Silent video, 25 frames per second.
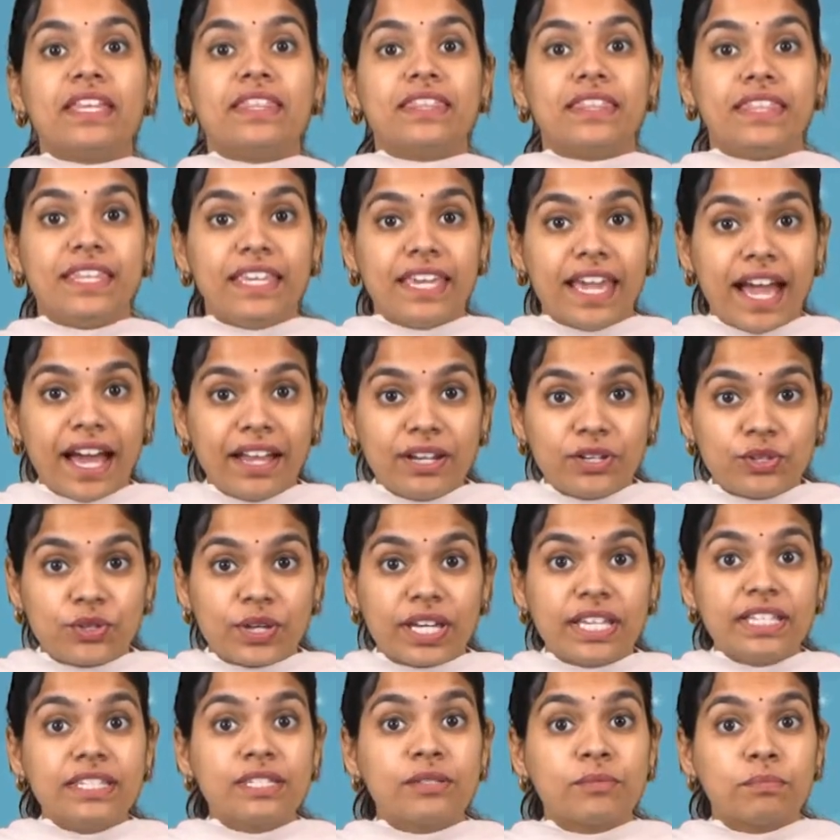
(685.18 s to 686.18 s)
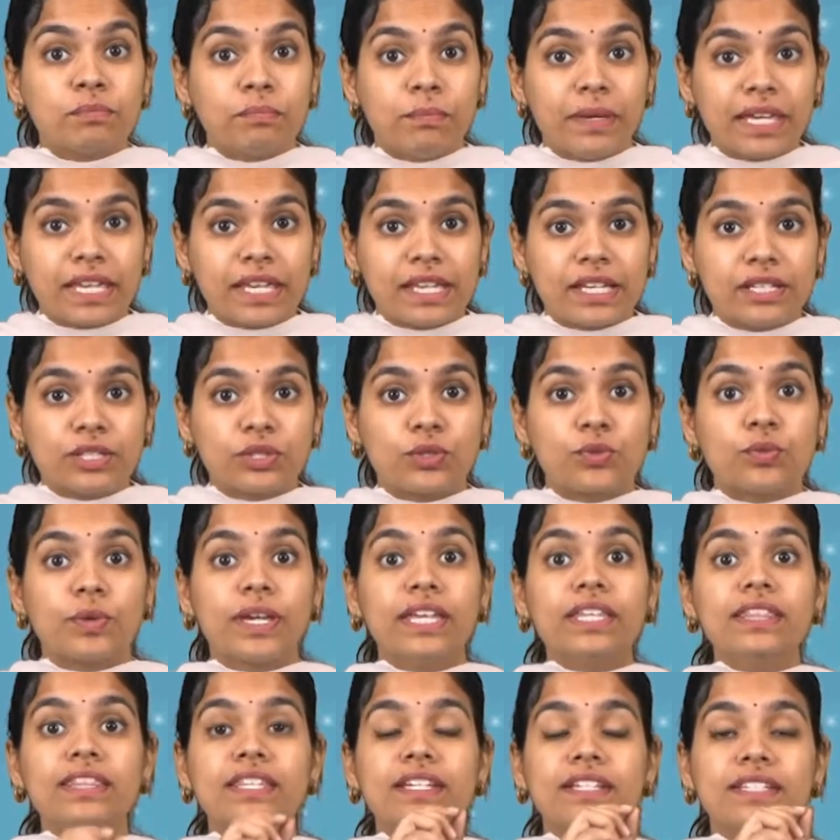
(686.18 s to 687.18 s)
The address begins
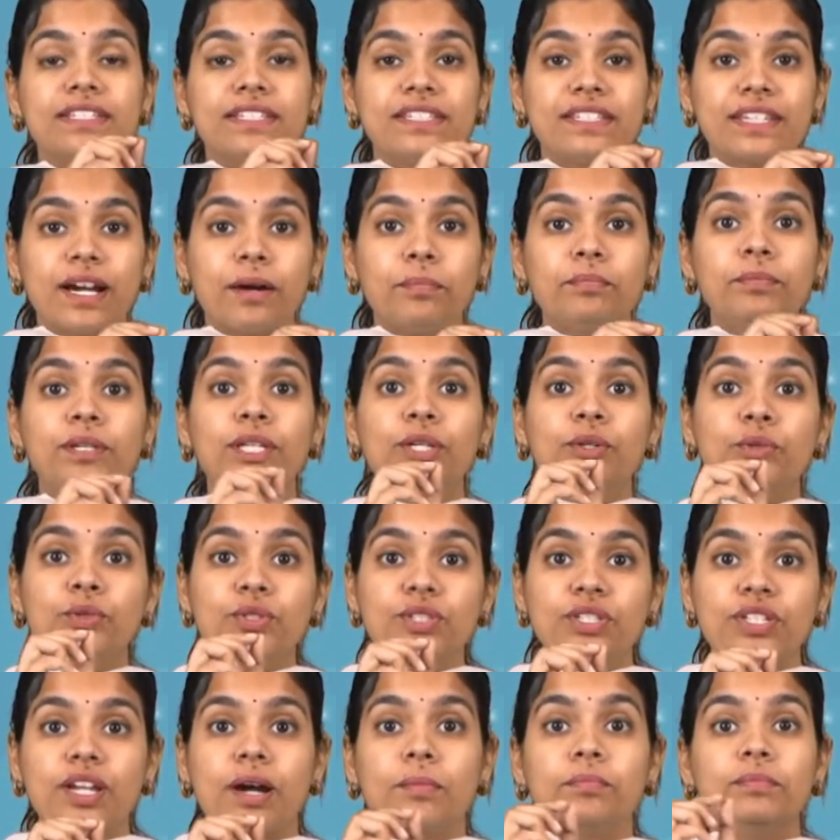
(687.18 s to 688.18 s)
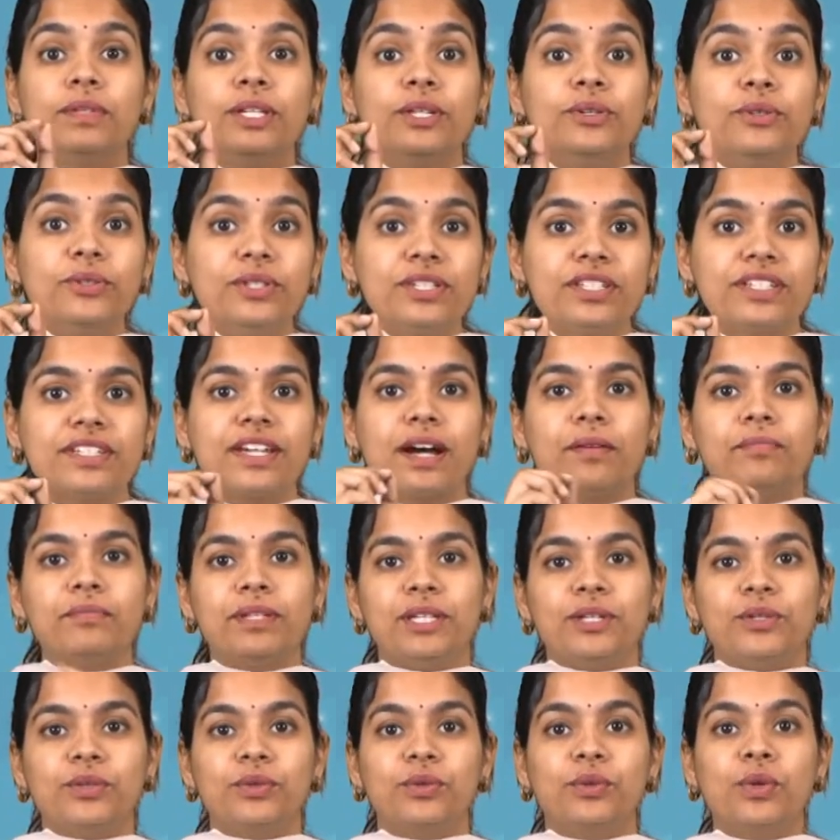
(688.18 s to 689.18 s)
with
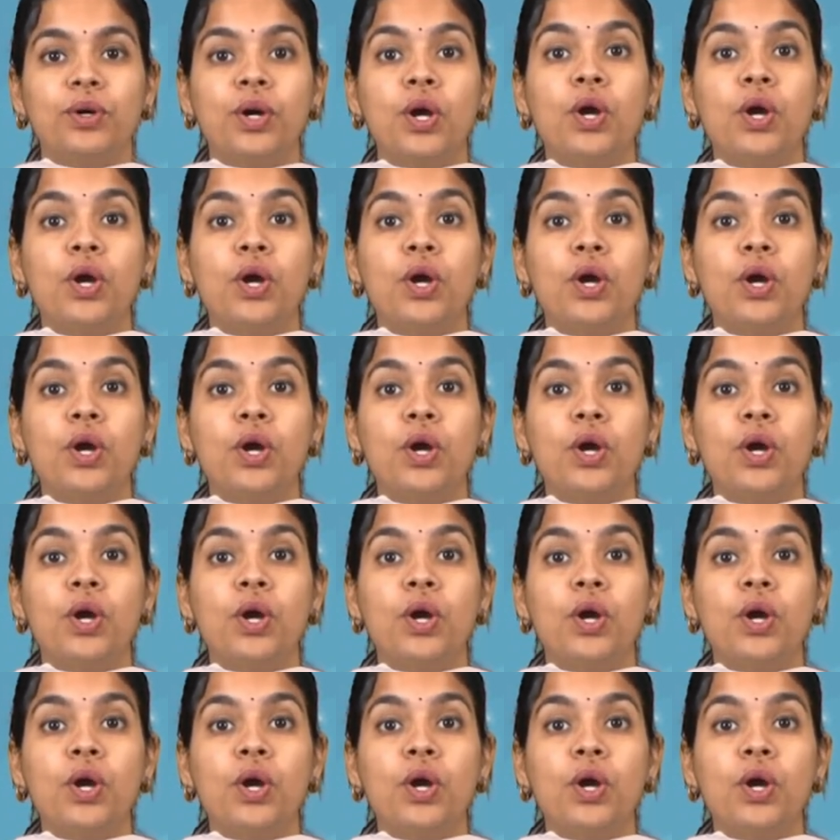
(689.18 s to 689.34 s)
www,